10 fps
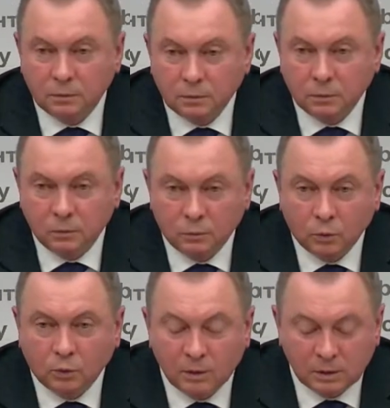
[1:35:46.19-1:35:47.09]
and
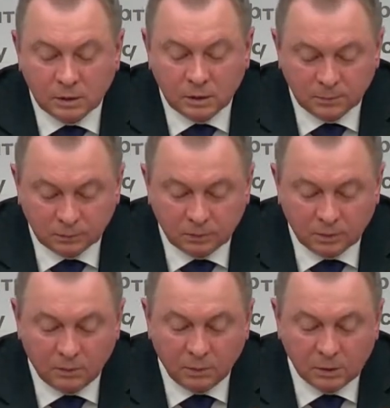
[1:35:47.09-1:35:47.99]
Sunday is
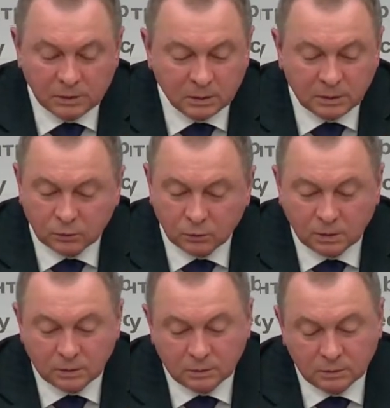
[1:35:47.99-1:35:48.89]
usually a day
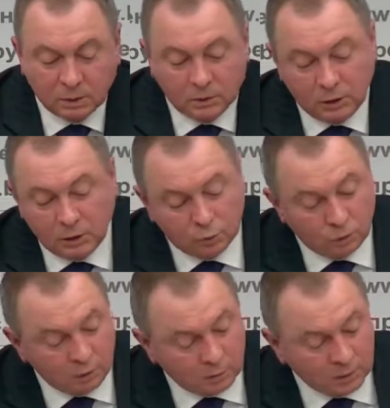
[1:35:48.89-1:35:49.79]
when the leaders of the
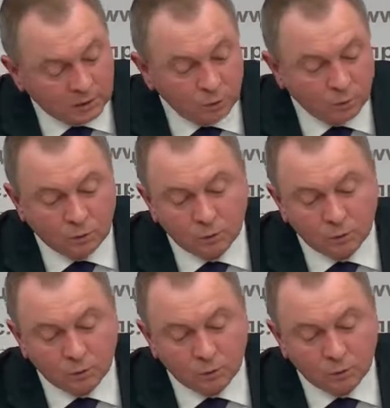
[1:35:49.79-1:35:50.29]
European